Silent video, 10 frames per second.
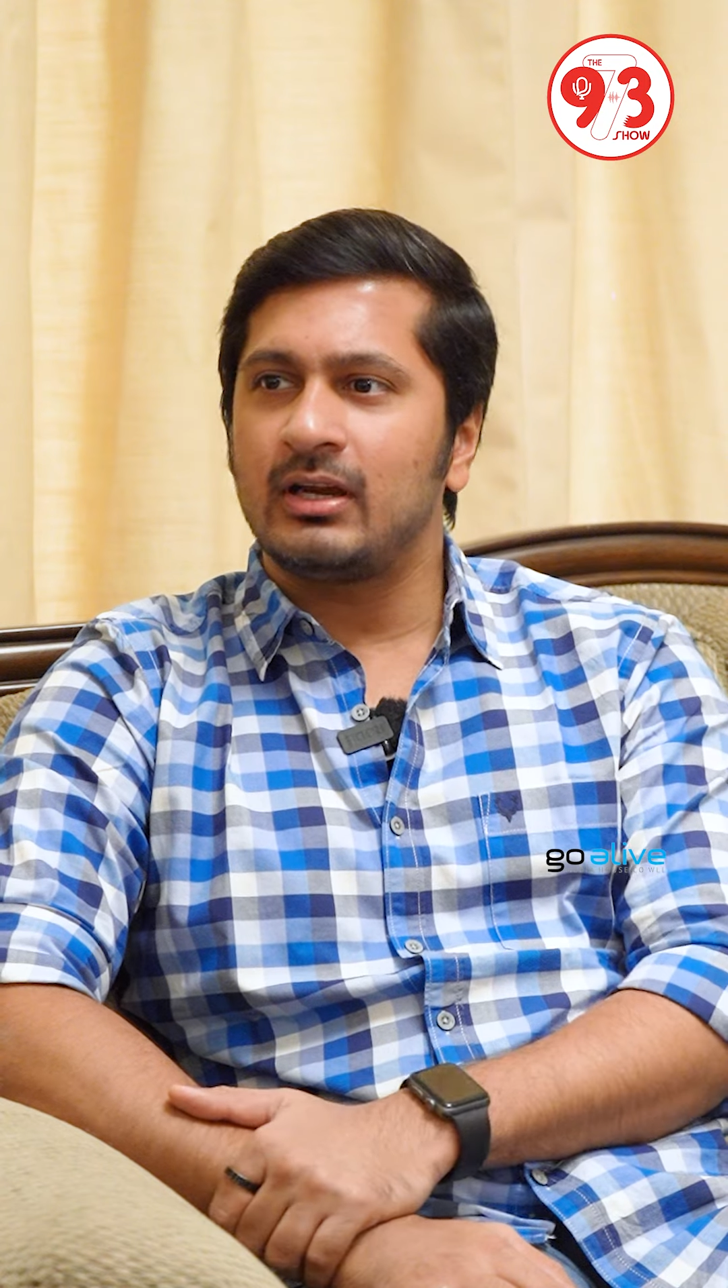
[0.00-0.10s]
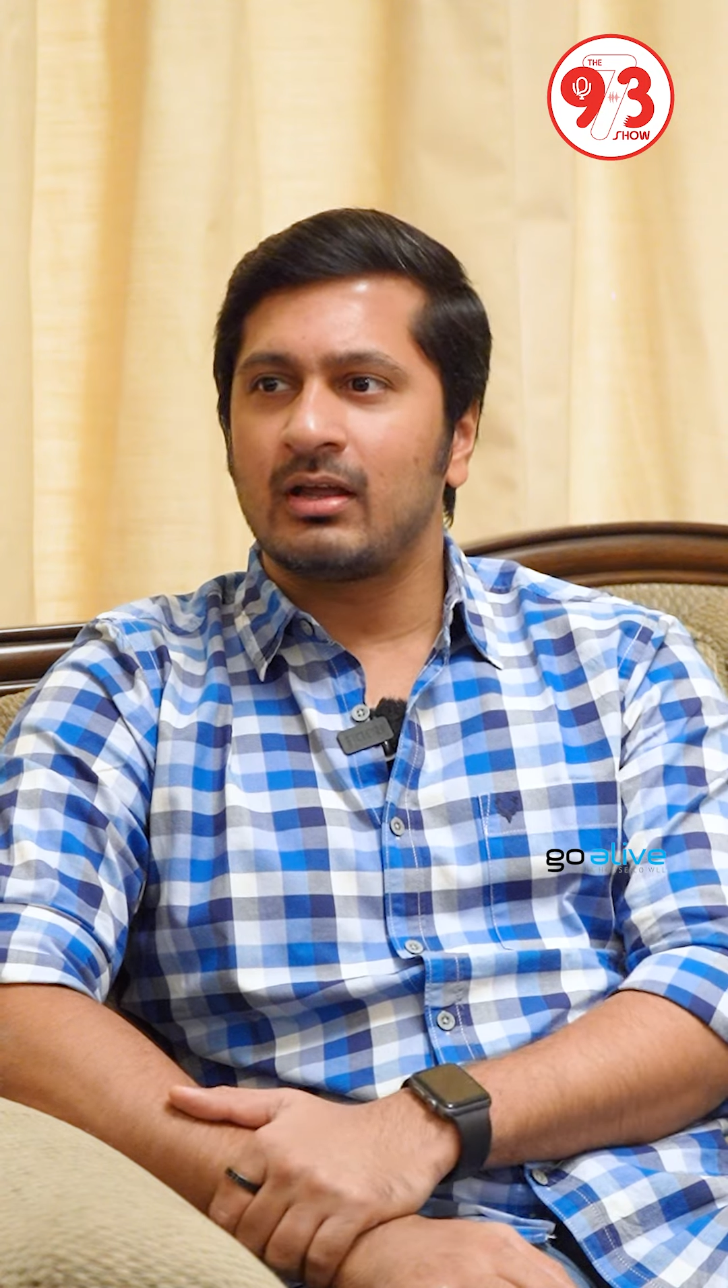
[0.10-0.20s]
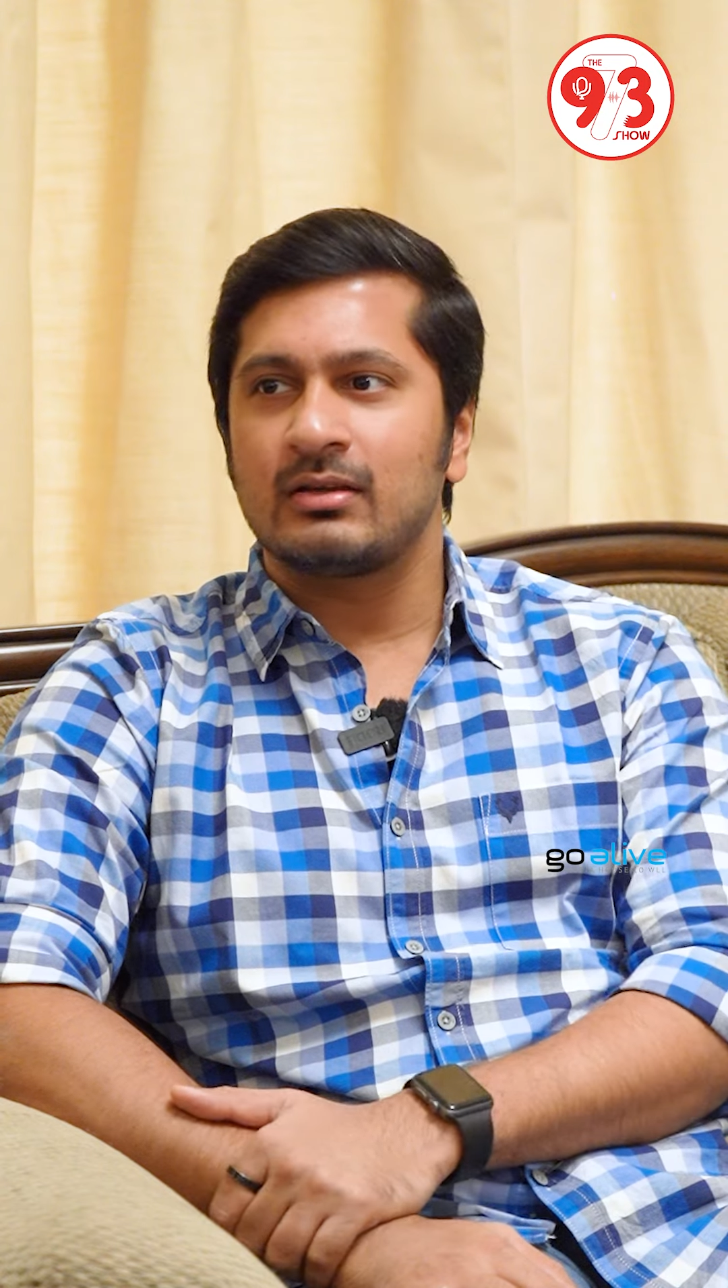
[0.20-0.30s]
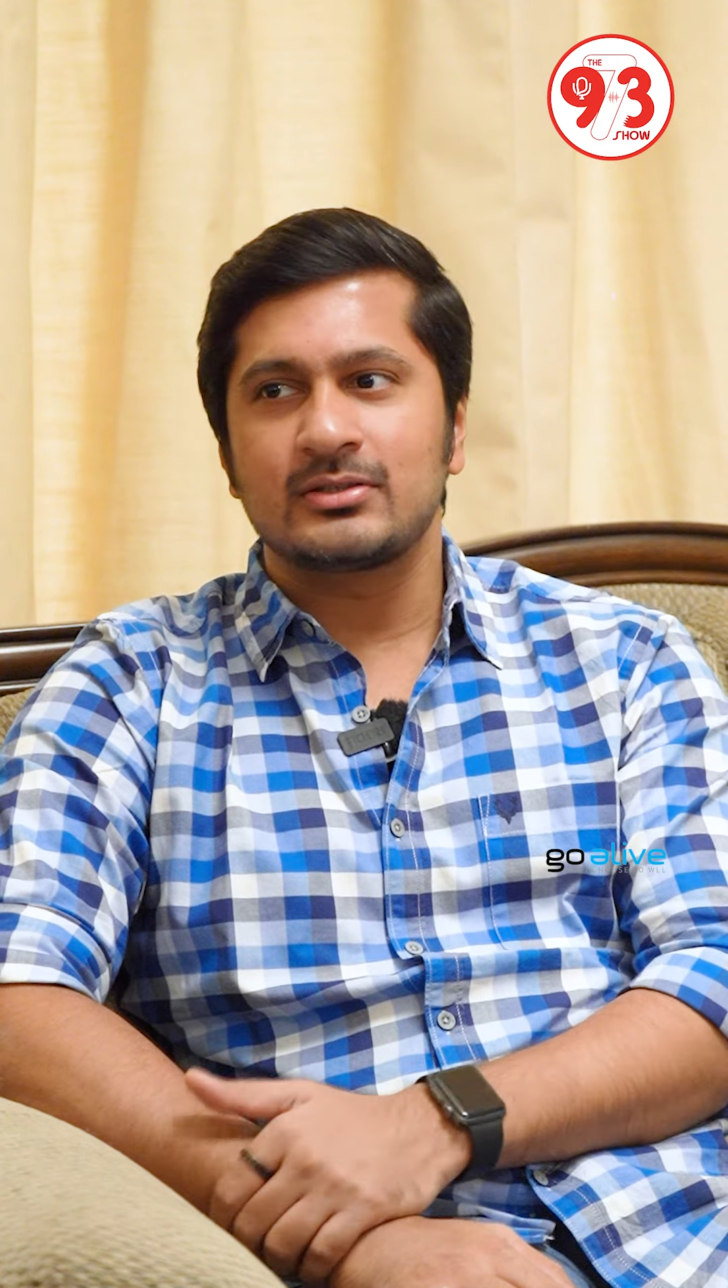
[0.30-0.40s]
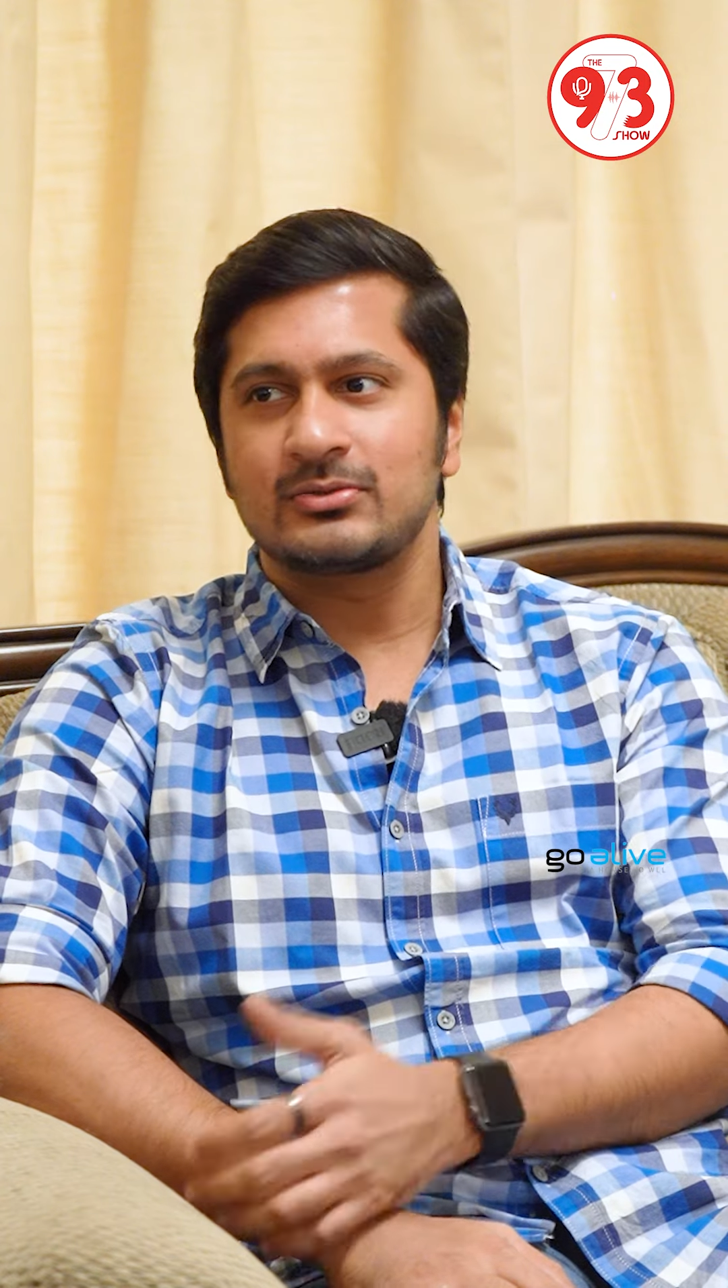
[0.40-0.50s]
like
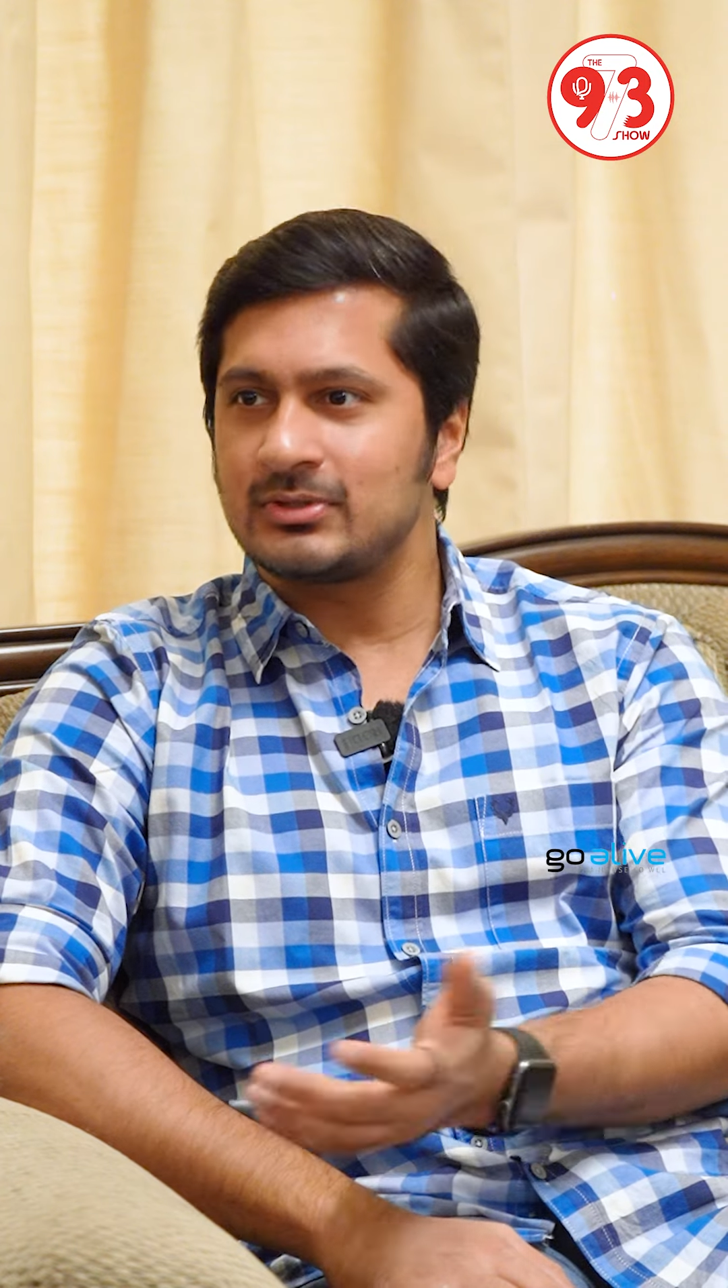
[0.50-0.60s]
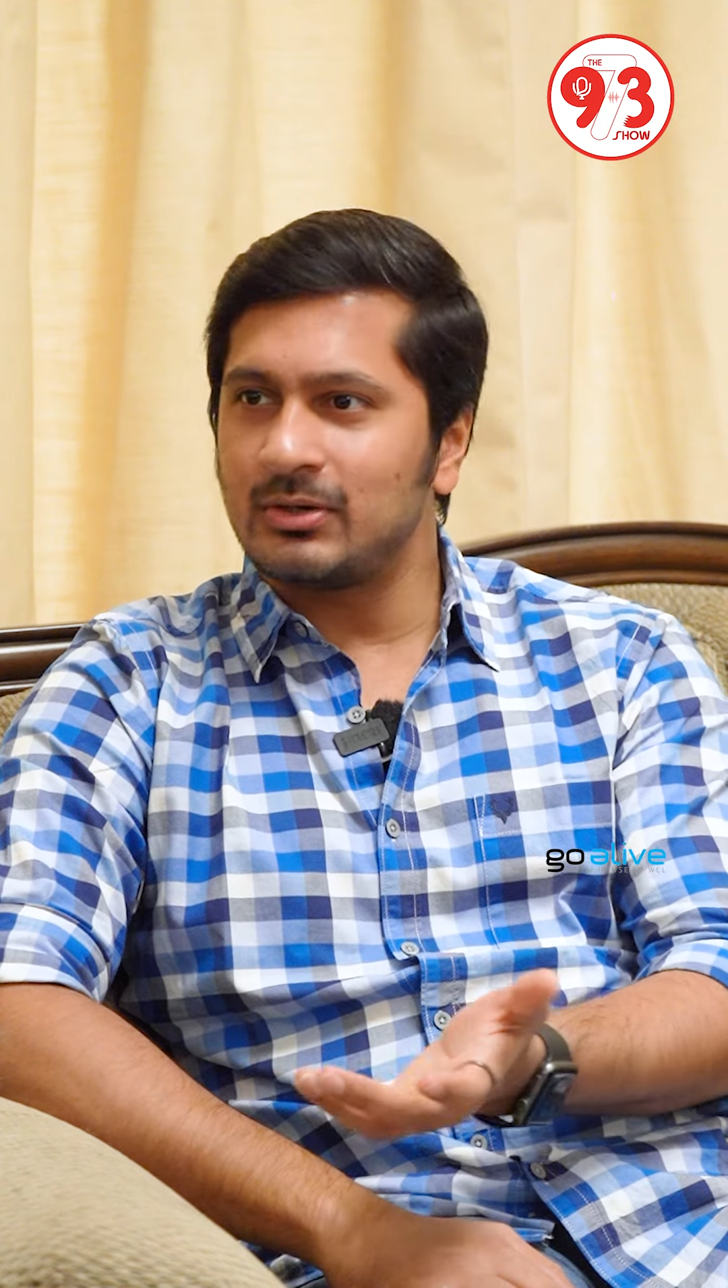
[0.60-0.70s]
others who